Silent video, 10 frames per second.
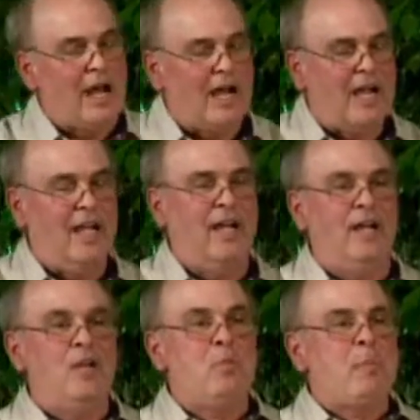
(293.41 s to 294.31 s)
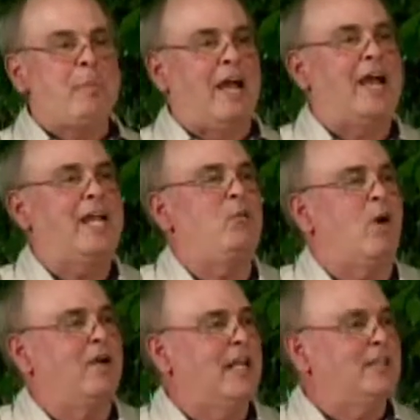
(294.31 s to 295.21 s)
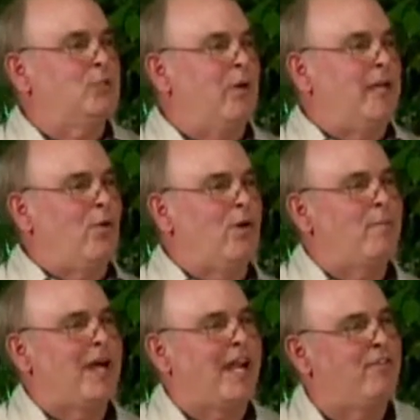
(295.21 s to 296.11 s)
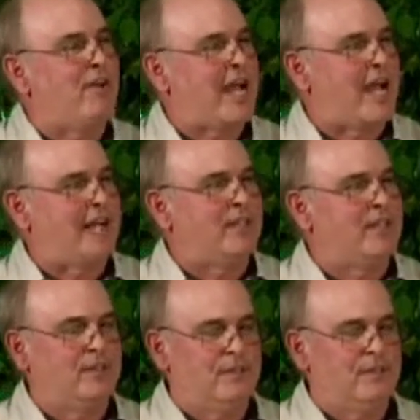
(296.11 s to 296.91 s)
I had to water that sweet corn about every night.